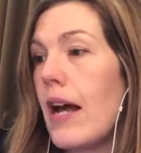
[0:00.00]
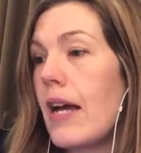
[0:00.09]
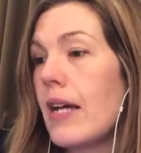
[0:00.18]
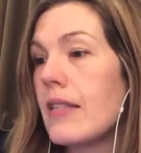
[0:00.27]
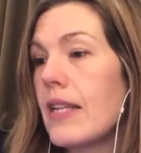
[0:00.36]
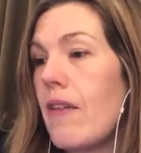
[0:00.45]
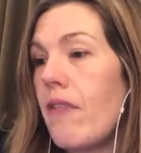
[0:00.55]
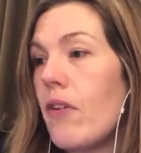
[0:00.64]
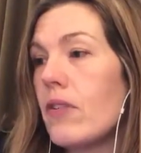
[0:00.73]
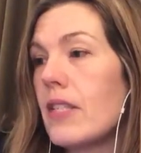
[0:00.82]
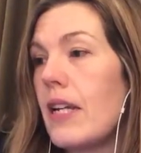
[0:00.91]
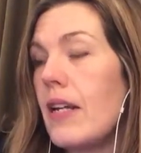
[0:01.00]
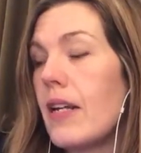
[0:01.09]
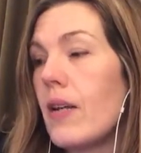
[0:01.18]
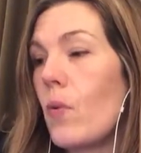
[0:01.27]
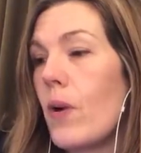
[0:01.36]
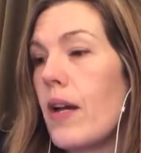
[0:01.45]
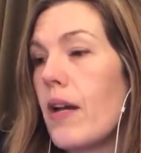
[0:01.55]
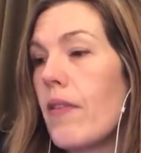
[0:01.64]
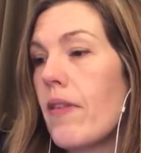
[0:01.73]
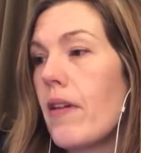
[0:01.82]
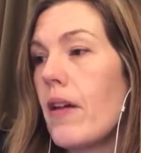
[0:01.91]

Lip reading: And if you're dealing with